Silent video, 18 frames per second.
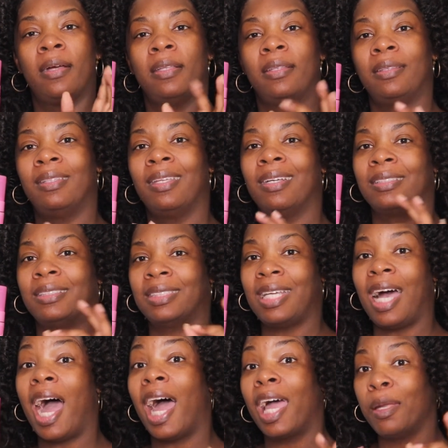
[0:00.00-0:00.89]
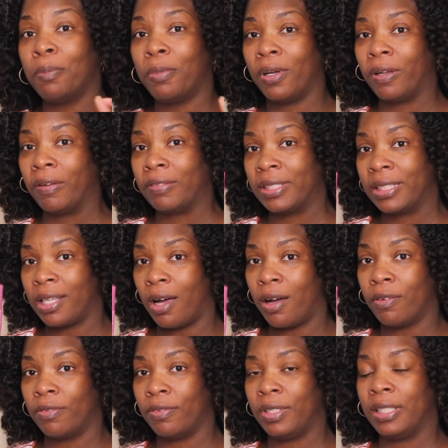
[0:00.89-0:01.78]
The type of
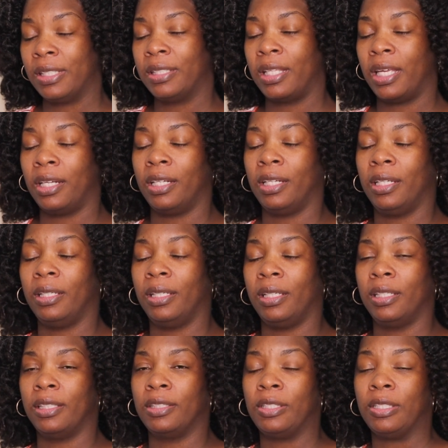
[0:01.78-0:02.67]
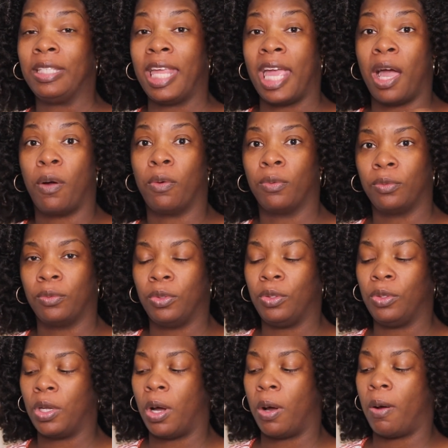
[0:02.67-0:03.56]
softness that it is. Now,
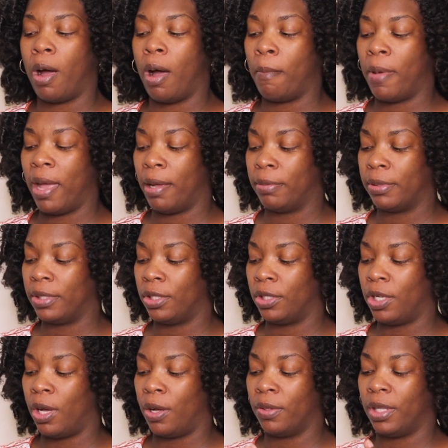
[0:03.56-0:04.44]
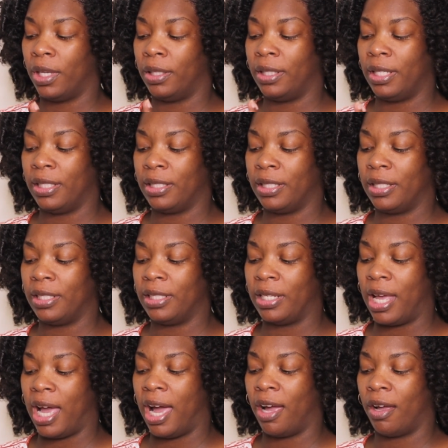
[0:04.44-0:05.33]
I'm able to know that this is
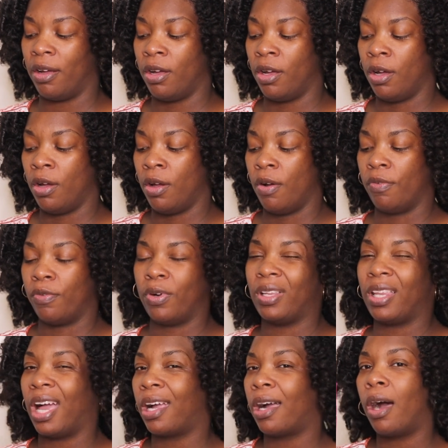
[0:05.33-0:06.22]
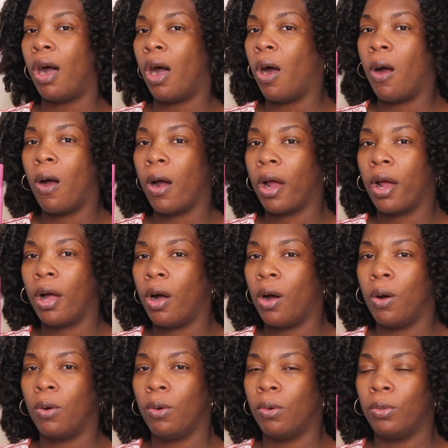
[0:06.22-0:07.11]
not for like a hard
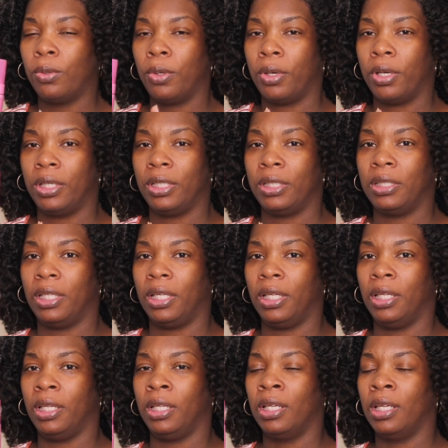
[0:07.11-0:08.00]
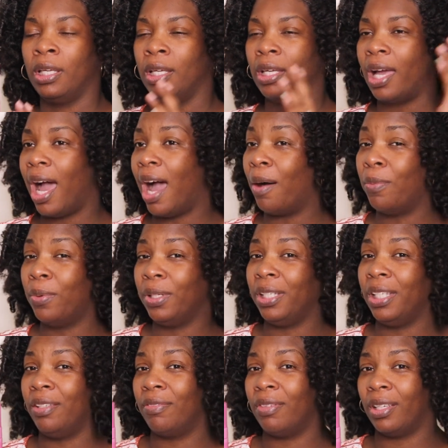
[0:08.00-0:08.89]
hold or anything. I
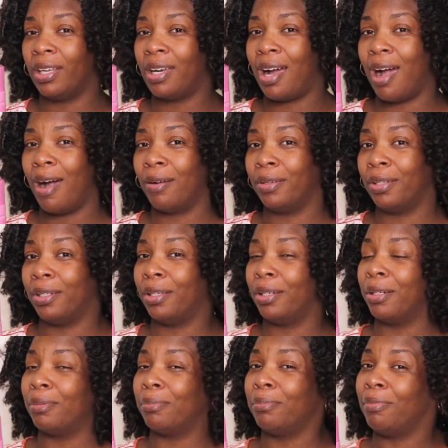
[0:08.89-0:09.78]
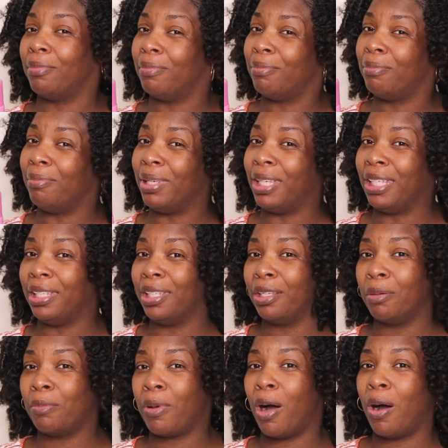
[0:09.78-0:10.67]
wouldn't even call it a
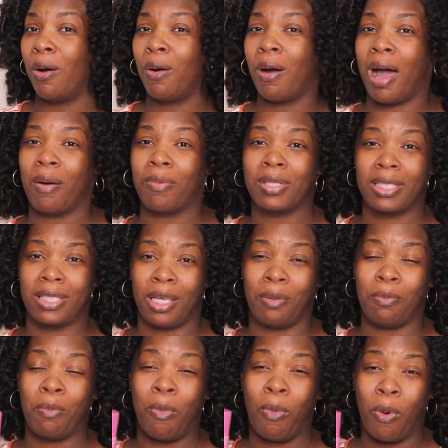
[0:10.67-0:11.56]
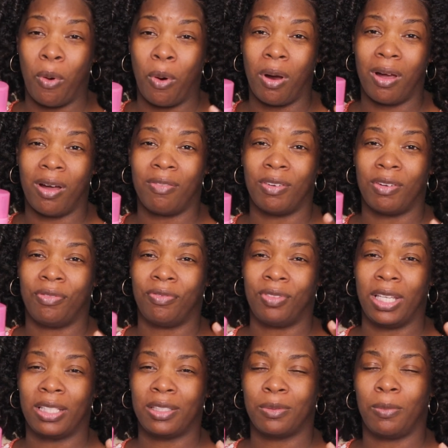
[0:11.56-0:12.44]
medium hold. I would say more of a
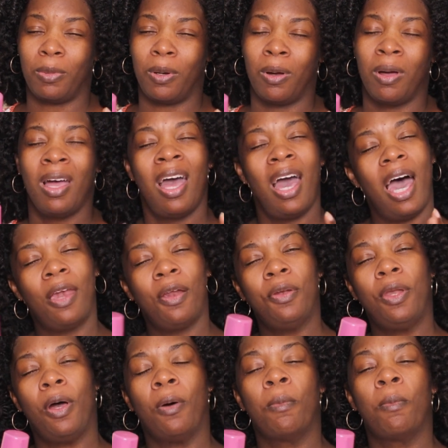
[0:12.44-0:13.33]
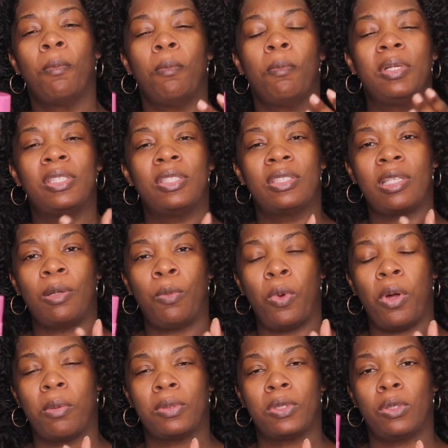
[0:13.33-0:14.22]
flexible. I don't know, but
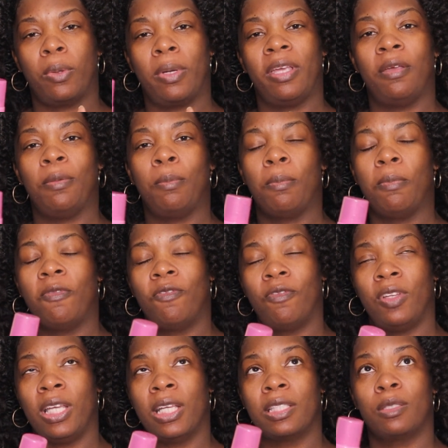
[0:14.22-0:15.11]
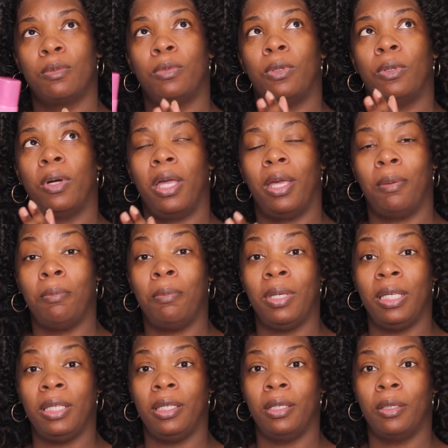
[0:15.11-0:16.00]
somewhere between flexible and
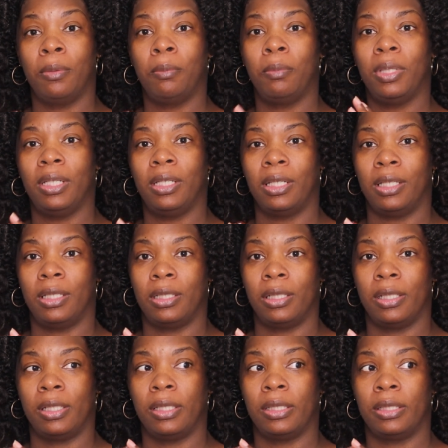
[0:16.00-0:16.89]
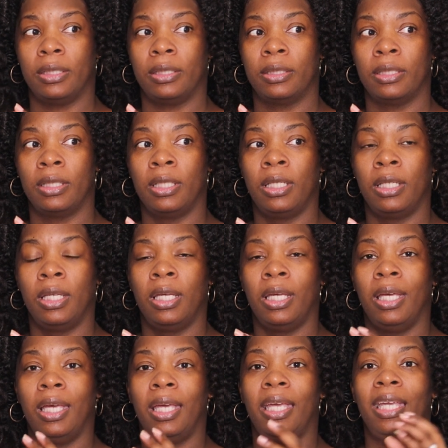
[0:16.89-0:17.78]
medium, because
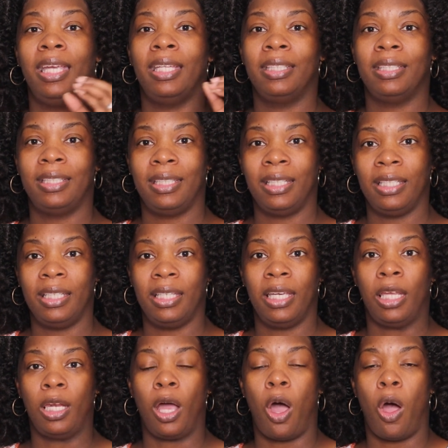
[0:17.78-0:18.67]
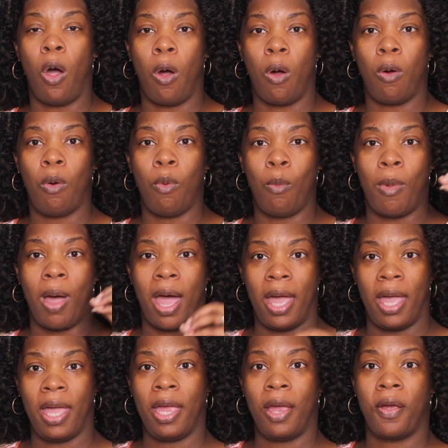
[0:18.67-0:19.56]
it did hold my
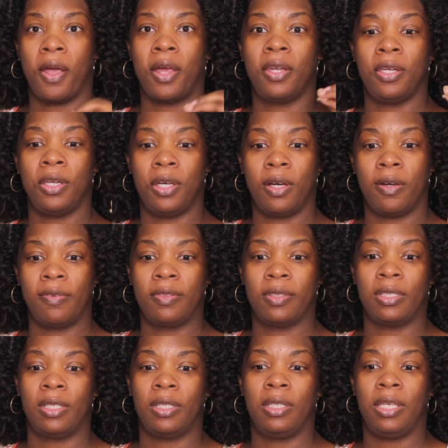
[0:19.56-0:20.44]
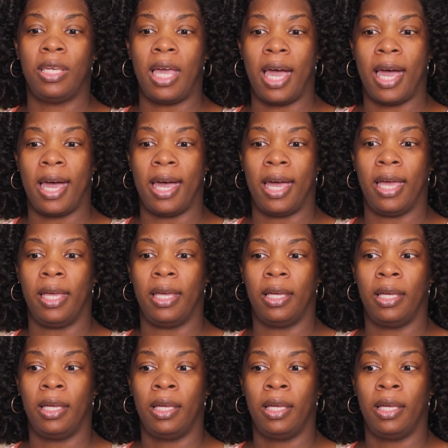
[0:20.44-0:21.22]
hair enough to not